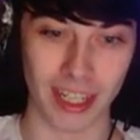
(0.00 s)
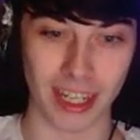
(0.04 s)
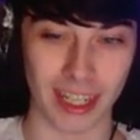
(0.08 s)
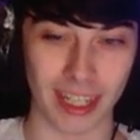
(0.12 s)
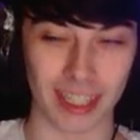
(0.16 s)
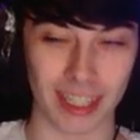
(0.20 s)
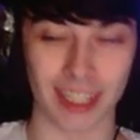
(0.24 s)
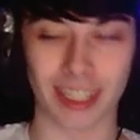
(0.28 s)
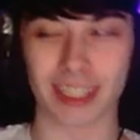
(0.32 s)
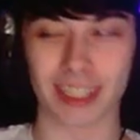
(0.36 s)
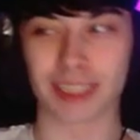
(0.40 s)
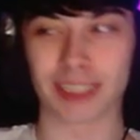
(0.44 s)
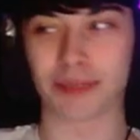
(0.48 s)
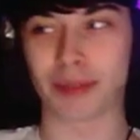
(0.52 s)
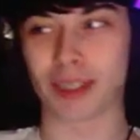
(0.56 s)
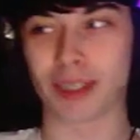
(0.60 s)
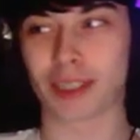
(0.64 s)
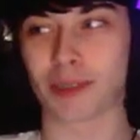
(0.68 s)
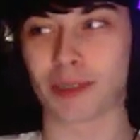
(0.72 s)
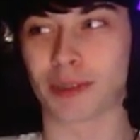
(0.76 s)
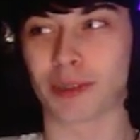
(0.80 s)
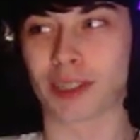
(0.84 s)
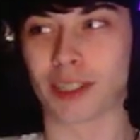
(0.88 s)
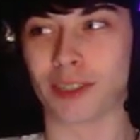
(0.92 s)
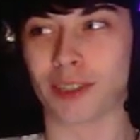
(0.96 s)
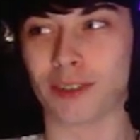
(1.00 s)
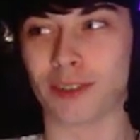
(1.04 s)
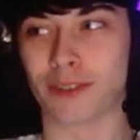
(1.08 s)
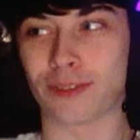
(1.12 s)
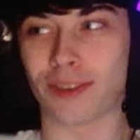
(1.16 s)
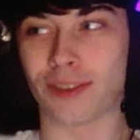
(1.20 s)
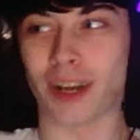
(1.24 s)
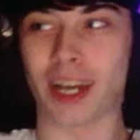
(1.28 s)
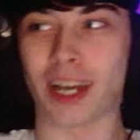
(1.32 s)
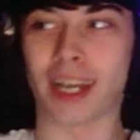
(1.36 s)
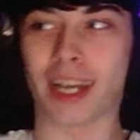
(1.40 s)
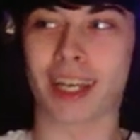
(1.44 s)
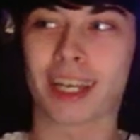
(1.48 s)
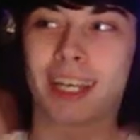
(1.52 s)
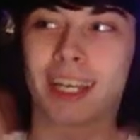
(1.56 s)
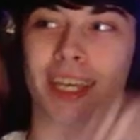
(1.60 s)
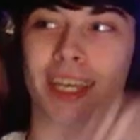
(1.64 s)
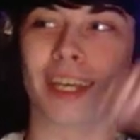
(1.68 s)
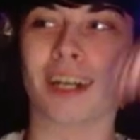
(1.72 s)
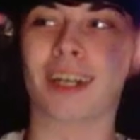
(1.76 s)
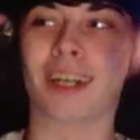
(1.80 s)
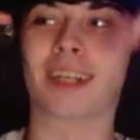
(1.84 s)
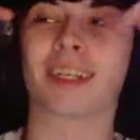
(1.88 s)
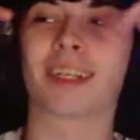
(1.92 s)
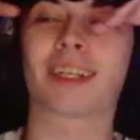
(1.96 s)
And then especially with the new Fire
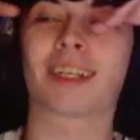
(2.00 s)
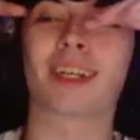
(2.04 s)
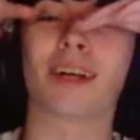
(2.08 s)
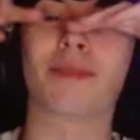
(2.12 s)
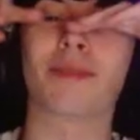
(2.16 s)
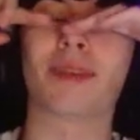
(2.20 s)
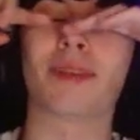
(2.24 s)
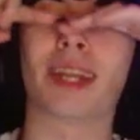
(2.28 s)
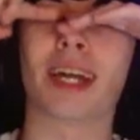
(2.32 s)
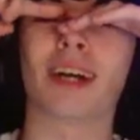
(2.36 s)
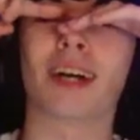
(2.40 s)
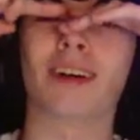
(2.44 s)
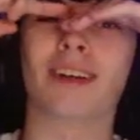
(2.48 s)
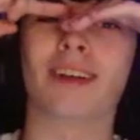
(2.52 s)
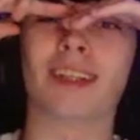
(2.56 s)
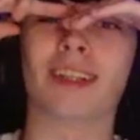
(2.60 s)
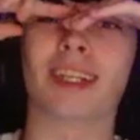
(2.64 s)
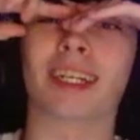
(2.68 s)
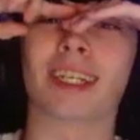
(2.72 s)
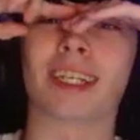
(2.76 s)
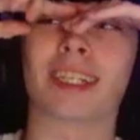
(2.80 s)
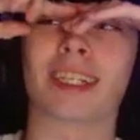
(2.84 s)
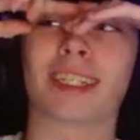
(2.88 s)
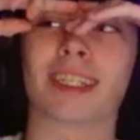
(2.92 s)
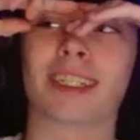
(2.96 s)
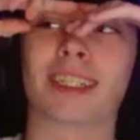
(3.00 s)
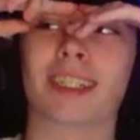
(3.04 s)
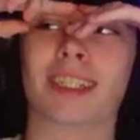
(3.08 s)
Kiana coming out, like,